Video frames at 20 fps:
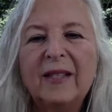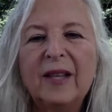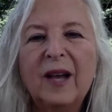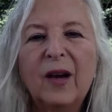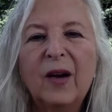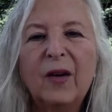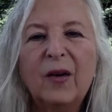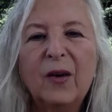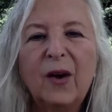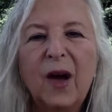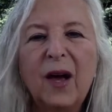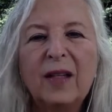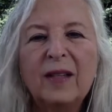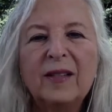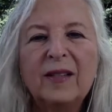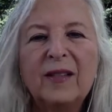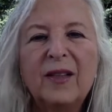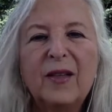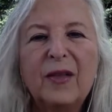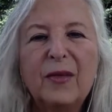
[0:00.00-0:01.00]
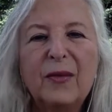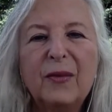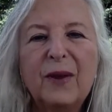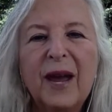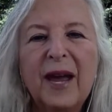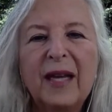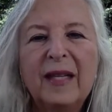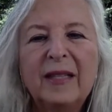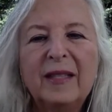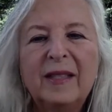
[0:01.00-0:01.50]
across the
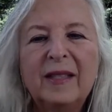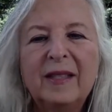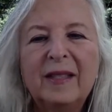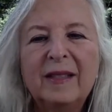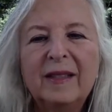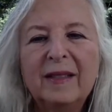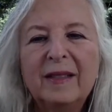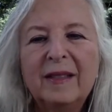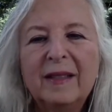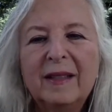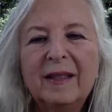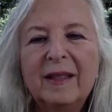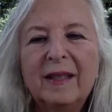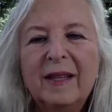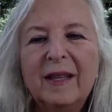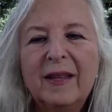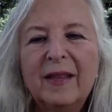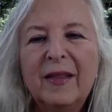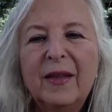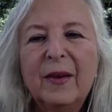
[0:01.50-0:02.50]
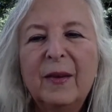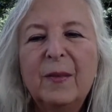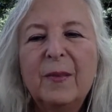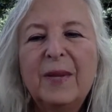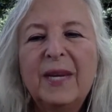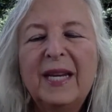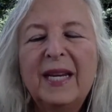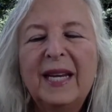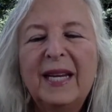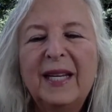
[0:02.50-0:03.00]
threads, their
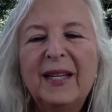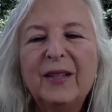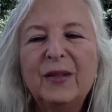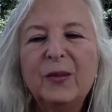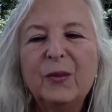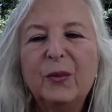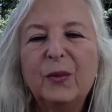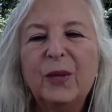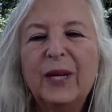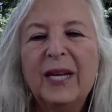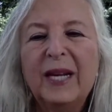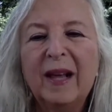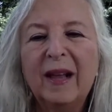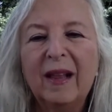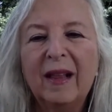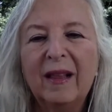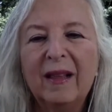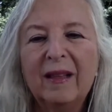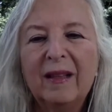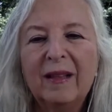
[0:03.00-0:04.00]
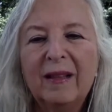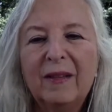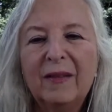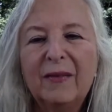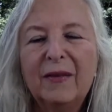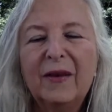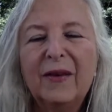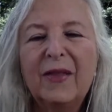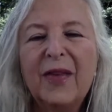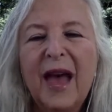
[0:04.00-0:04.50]
meeting is real
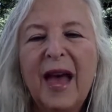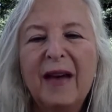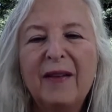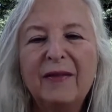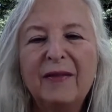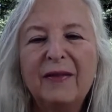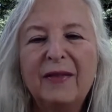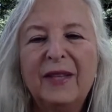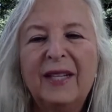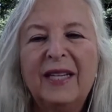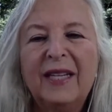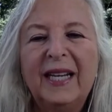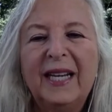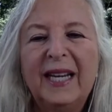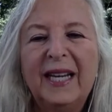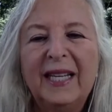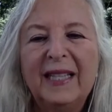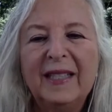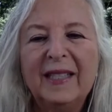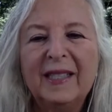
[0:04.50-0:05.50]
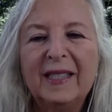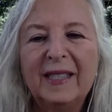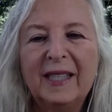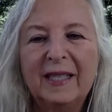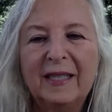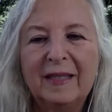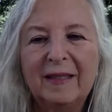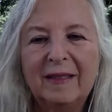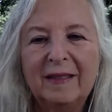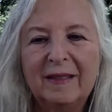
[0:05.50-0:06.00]
for that fleeting
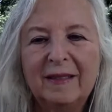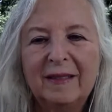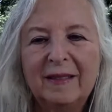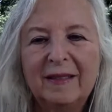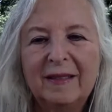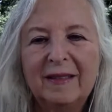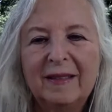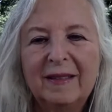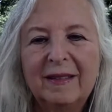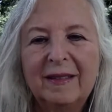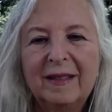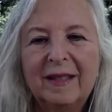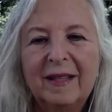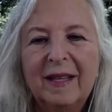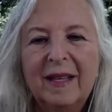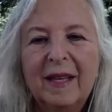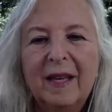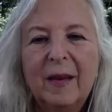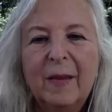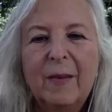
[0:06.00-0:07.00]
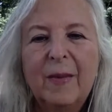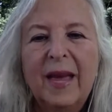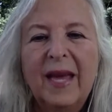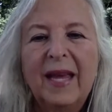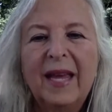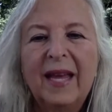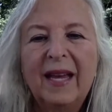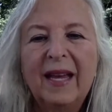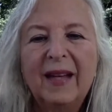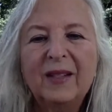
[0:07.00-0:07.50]
instant,
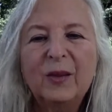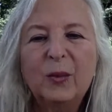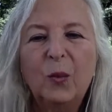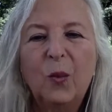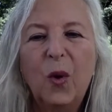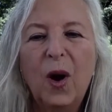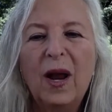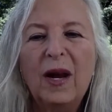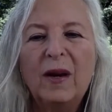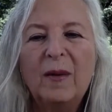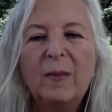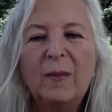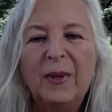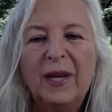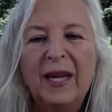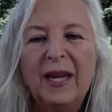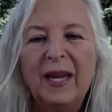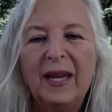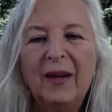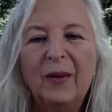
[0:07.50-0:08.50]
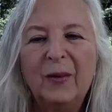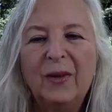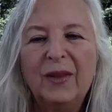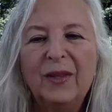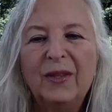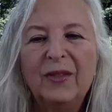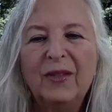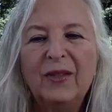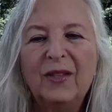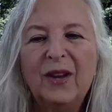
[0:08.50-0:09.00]
making us one being with the
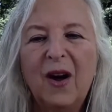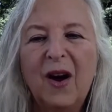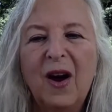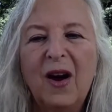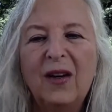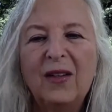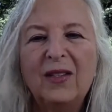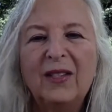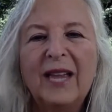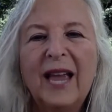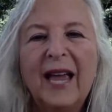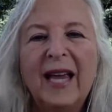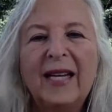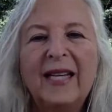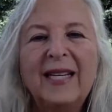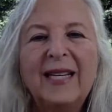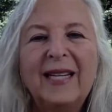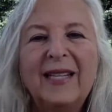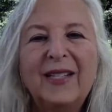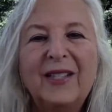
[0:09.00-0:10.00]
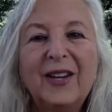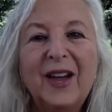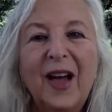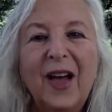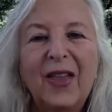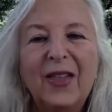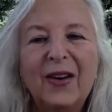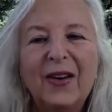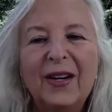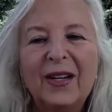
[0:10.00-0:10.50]
stars and each
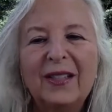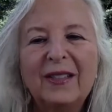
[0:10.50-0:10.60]
other.